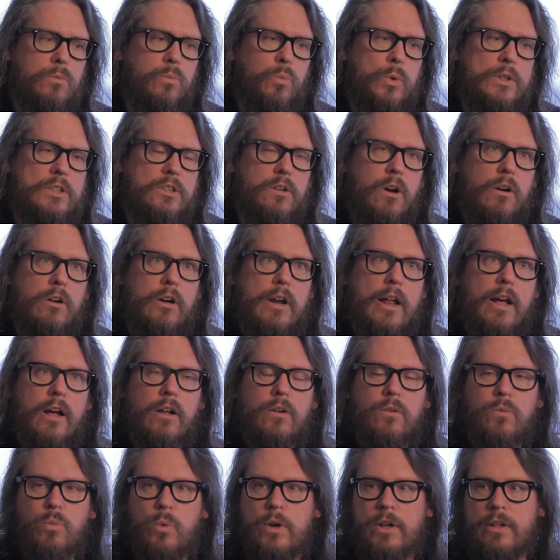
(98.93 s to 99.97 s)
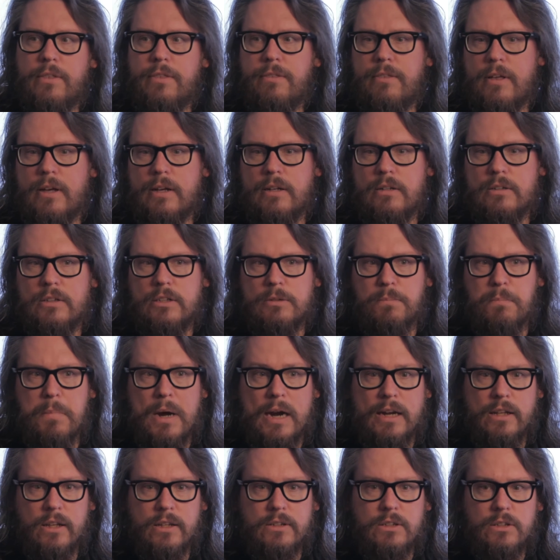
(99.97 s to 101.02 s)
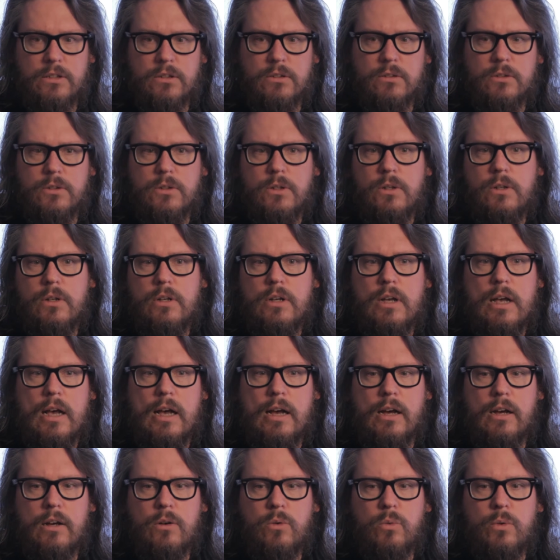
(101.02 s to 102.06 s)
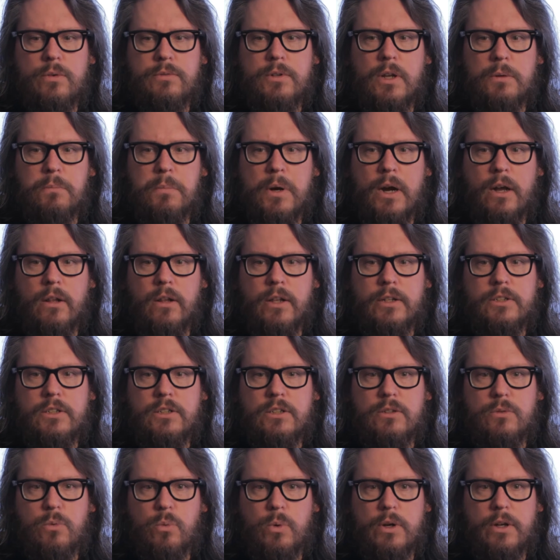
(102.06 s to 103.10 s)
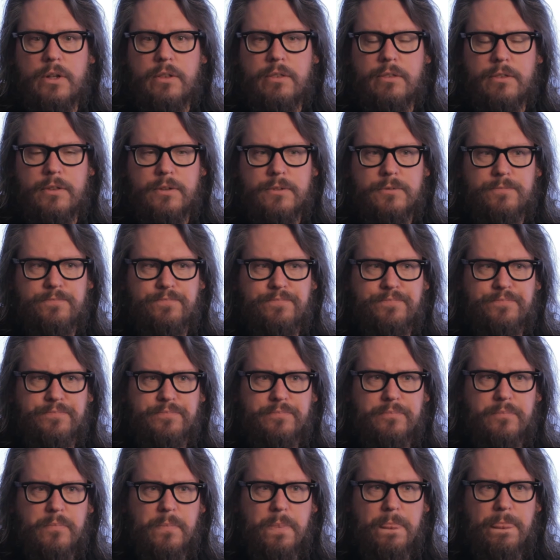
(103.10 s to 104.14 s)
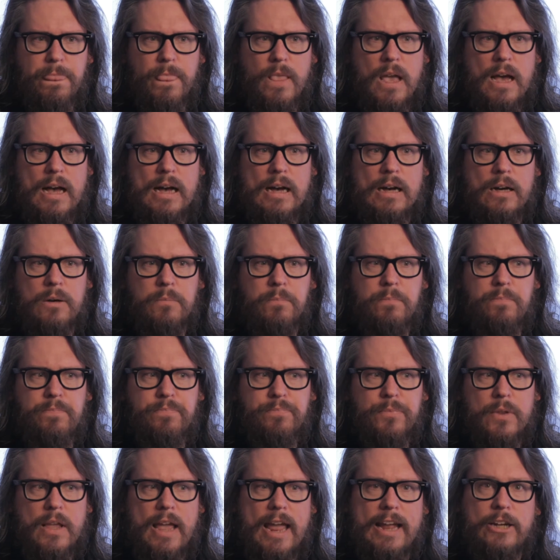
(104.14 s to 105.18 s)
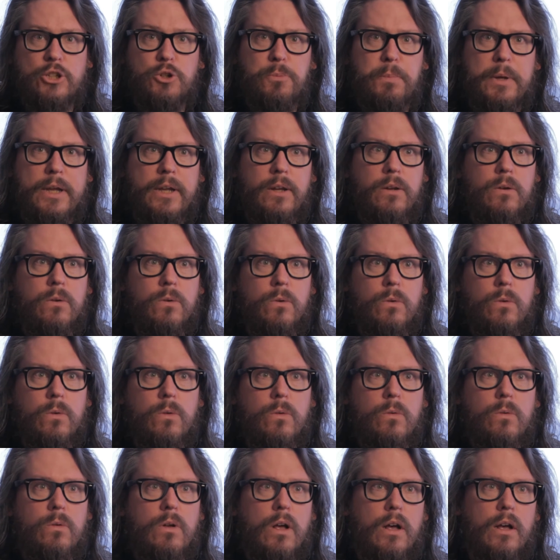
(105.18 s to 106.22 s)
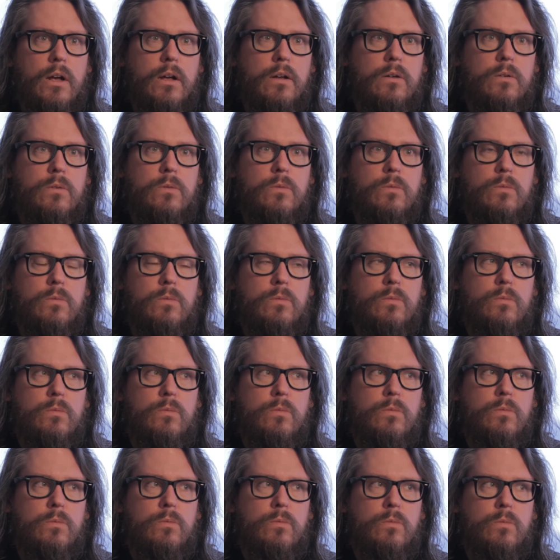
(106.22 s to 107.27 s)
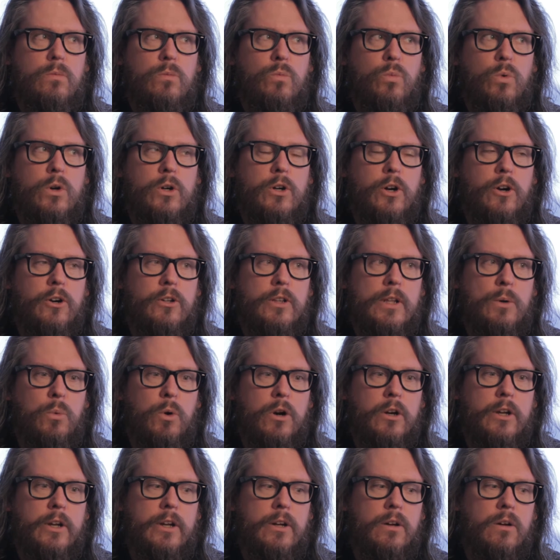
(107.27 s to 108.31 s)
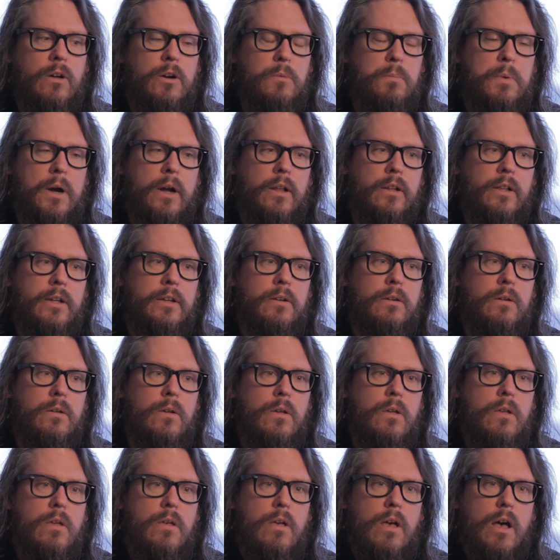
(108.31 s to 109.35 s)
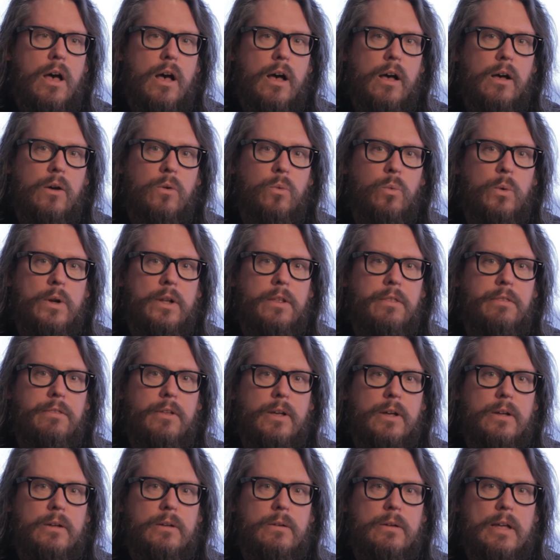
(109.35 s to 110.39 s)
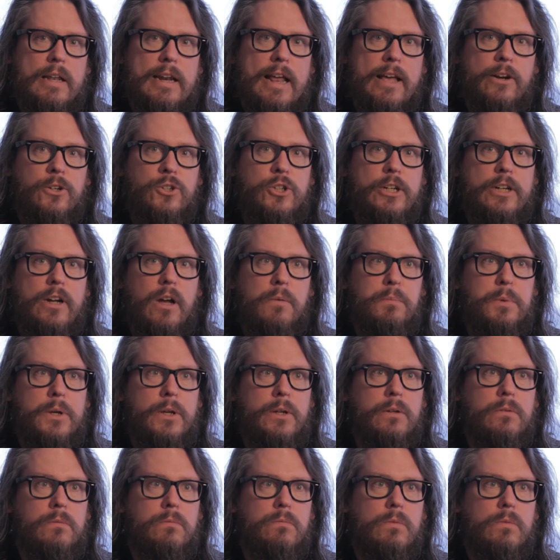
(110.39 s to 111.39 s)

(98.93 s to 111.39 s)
We started out with uh, some pilots. Uh, we've done pilots with um, HP. Uh, we're currently working on a pilot uh, with an energy company